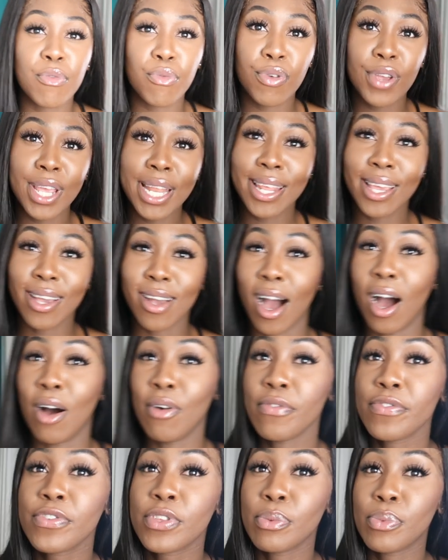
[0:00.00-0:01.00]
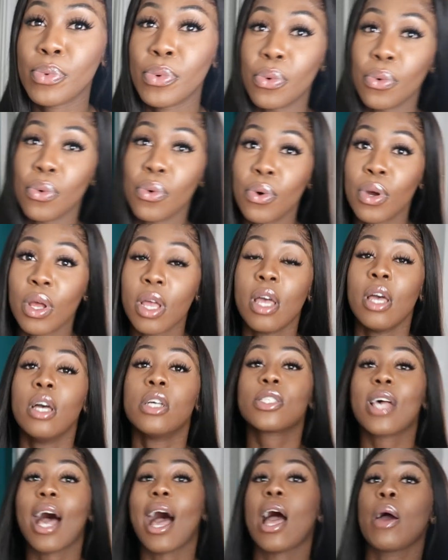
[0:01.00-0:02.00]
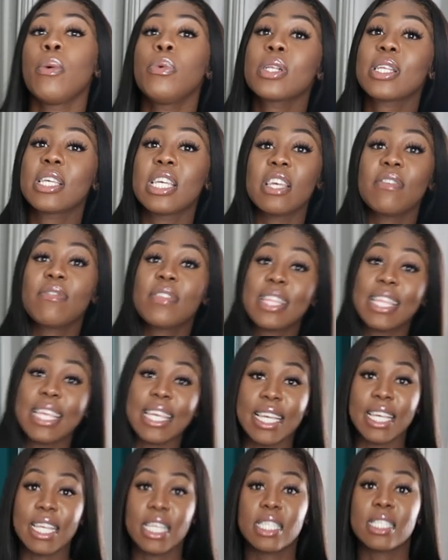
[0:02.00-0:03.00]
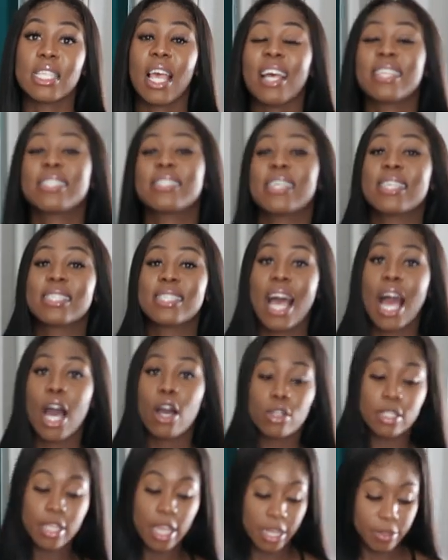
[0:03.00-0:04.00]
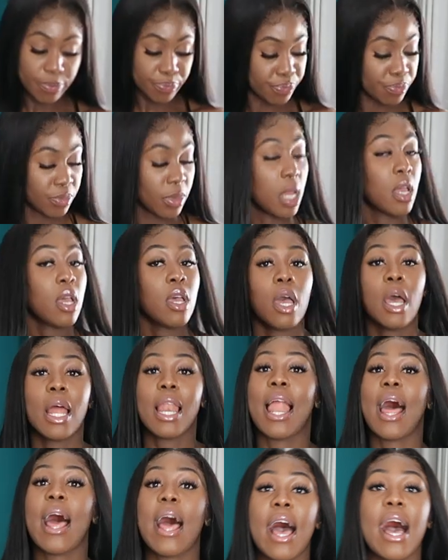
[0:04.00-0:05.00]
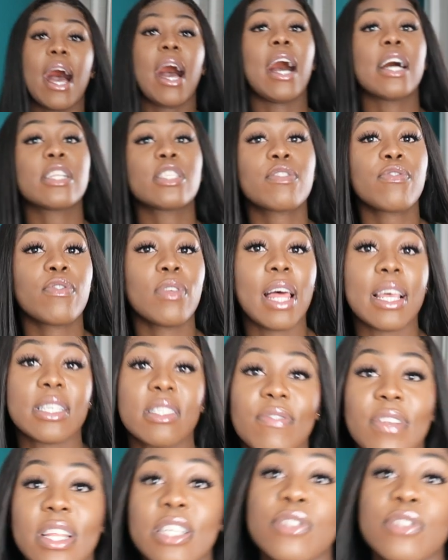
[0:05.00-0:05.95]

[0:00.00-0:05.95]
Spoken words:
really comfortable. So I would give these a 6 out of 10. Like, I just feel like something